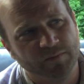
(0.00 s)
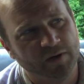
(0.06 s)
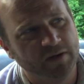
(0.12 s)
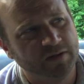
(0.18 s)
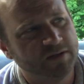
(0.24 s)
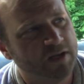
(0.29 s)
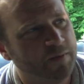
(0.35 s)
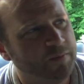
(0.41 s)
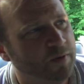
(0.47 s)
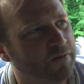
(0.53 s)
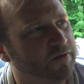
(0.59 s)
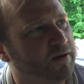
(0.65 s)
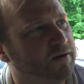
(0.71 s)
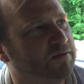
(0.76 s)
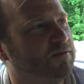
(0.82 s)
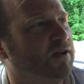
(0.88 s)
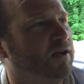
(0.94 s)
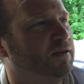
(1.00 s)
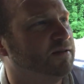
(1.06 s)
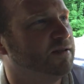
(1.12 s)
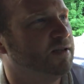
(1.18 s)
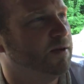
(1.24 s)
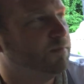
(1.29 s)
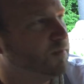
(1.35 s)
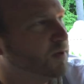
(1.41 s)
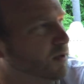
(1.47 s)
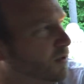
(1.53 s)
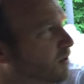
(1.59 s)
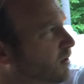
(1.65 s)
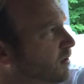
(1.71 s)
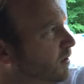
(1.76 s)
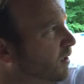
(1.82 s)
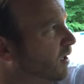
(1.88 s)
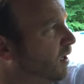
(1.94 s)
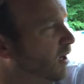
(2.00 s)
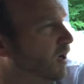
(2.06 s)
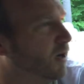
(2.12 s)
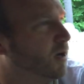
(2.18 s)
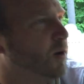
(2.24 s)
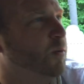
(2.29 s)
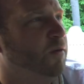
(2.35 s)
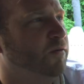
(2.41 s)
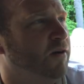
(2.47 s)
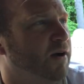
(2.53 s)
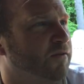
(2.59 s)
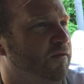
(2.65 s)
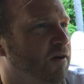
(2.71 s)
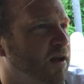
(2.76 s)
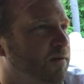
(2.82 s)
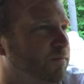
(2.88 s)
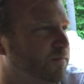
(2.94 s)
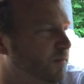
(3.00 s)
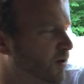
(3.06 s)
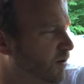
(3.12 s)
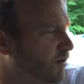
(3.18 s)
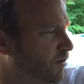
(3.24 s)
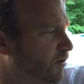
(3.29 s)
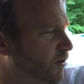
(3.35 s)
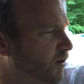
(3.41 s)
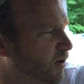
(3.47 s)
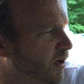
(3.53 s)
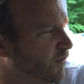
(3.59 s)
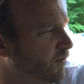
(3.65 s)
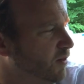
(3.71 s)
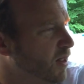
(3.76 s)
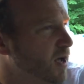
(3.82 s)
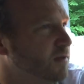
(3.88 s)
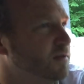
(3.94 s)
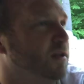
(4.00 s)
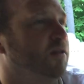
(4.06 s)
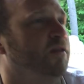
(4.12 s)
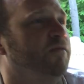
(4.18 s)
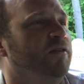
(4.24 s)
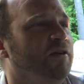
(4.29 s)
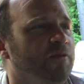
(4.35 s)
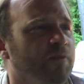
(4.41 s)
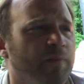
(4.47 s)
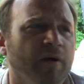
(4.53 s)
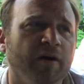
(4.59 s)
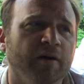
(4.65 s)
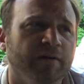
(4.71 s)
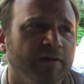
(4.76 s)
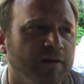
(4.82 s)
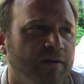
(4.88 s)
want to stop over and take a sip, come over after 8, and you can have a glass. I'll leave it on the bar.